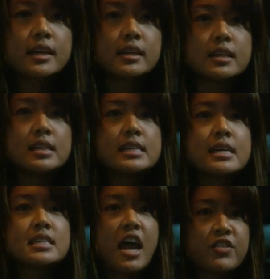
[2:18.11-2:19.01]
like Athena
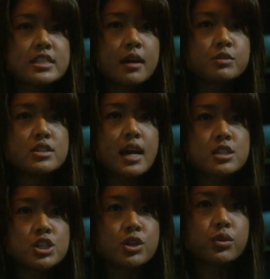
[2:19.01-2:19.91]
does every time she's
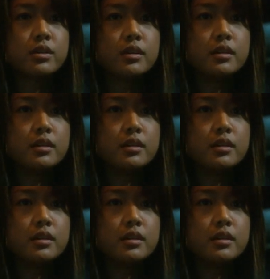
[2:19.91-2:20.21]
asked to.